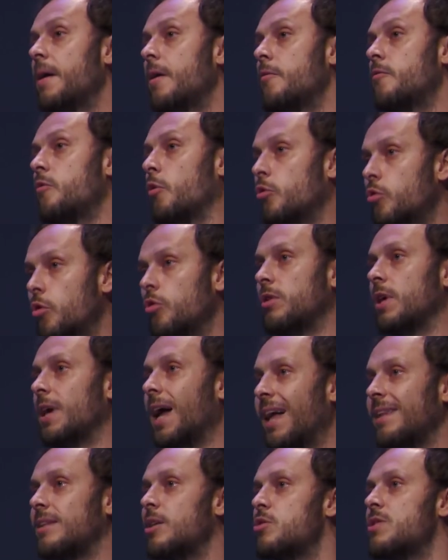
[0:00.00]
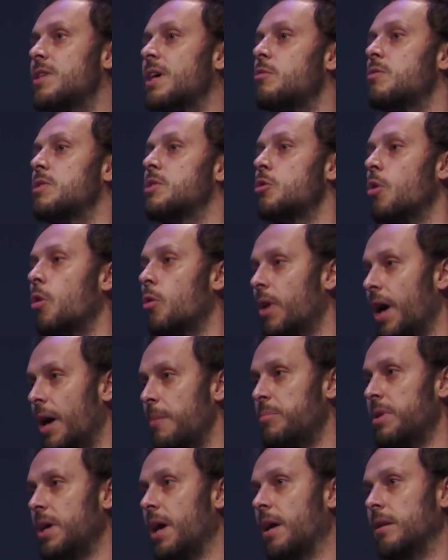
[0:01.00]
for Günther Anders there is no
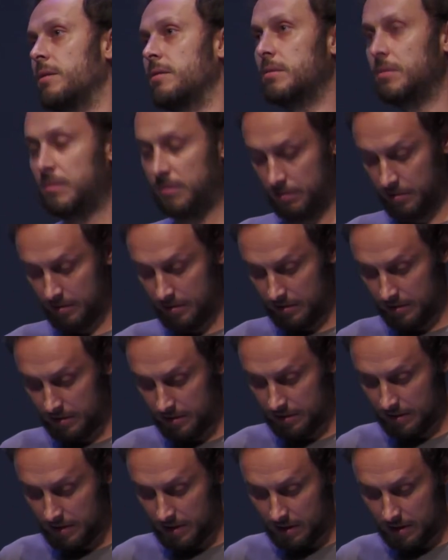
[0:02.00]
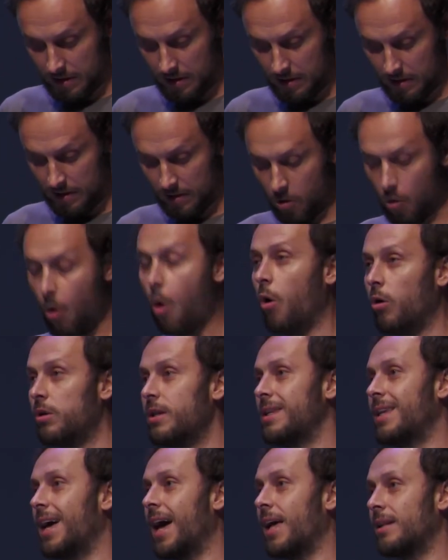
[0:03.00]
happy end.
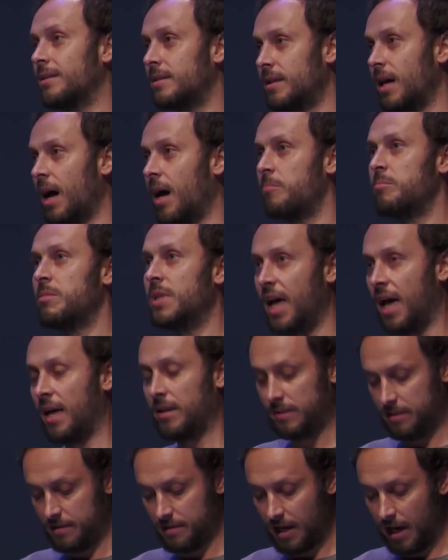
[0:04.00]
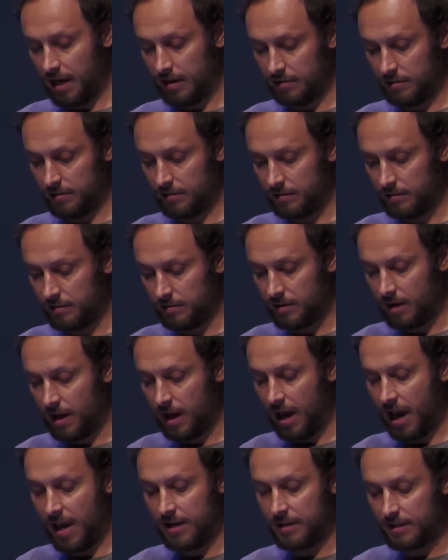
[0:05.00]
Only the end time, the end side.
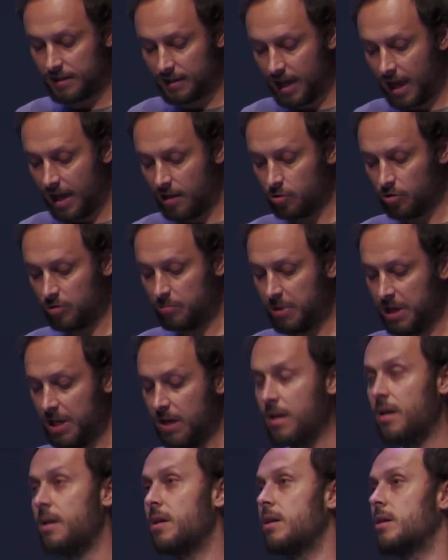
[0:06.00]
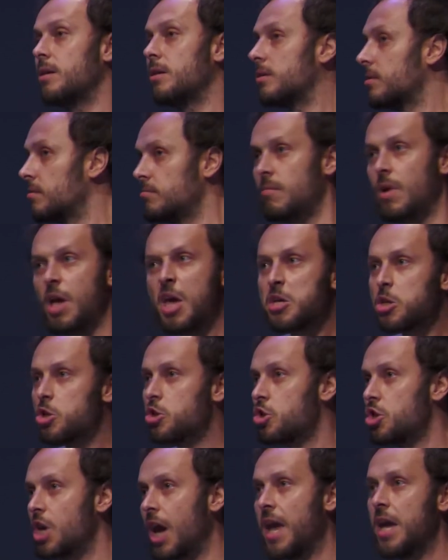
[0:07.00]
And it cannot be
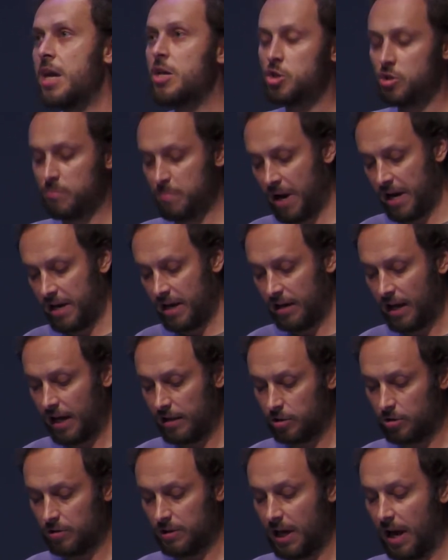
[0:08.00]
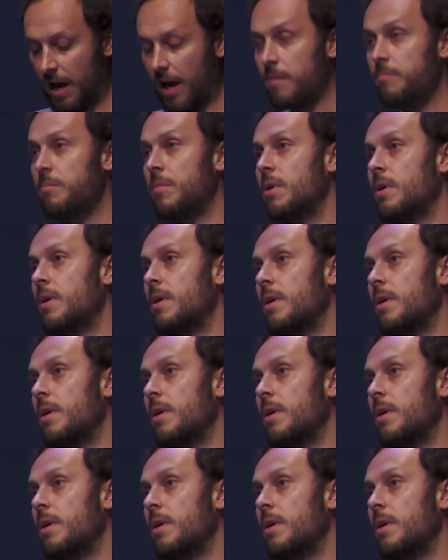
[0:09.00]
exchanged by another time,